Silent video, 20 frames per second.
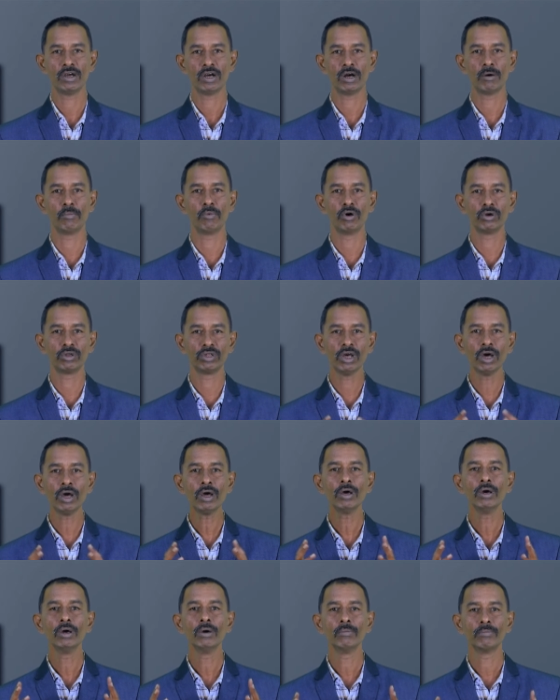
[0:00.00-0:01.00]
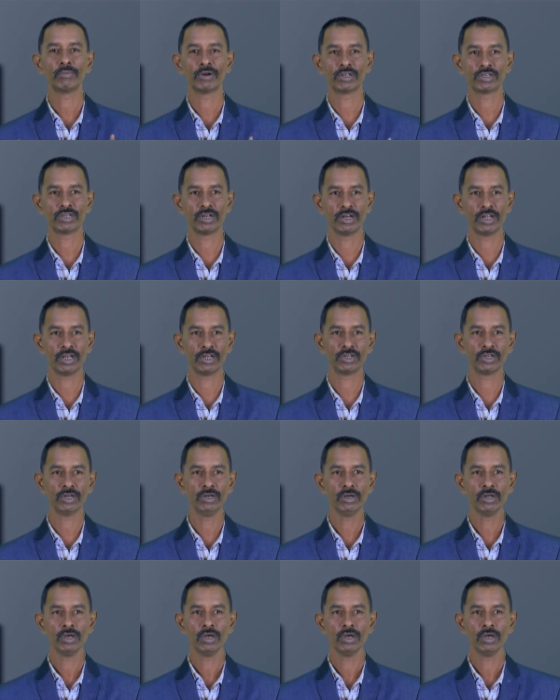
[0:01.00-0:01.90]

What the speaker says: about the presentation.